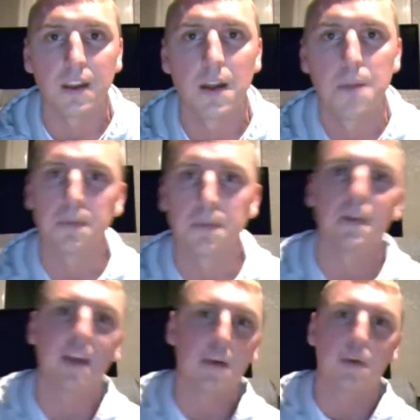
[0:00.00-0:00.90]
But
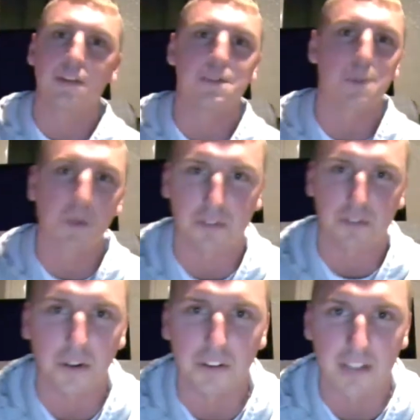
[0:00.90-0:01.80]
that wasn't where the
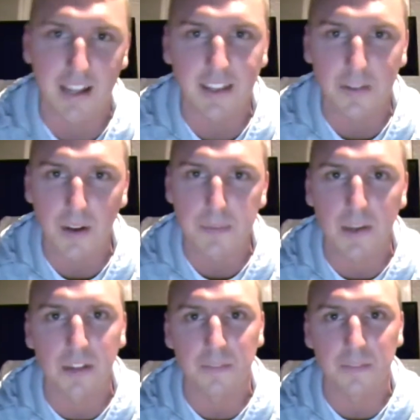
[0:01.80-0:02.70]
struggles ended, right?
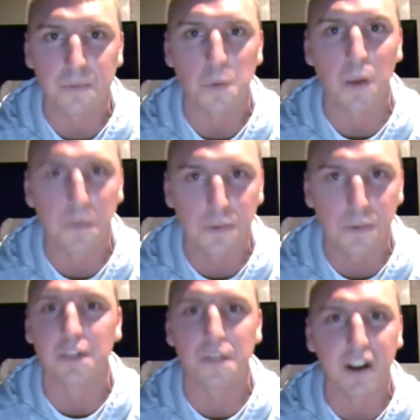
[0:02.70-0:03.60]
Because right when you
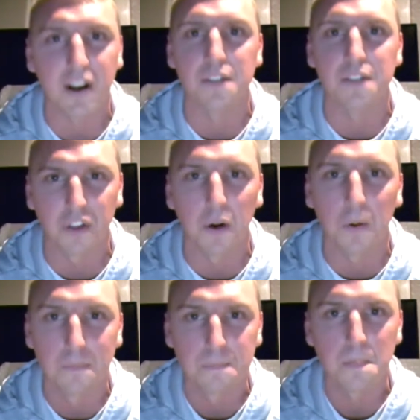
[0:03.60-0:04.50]
started finding your
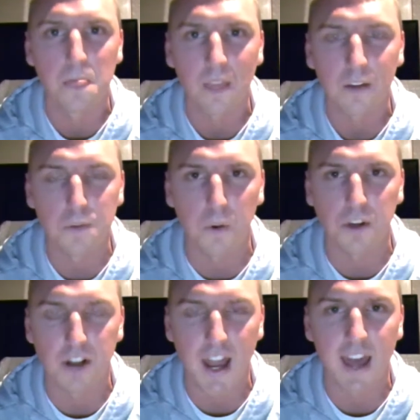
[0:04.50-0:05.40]
flow, you broke
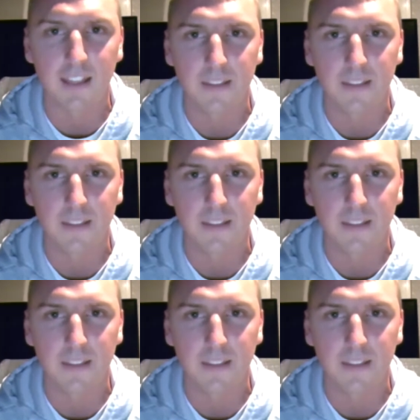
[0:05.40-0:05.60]
your hand.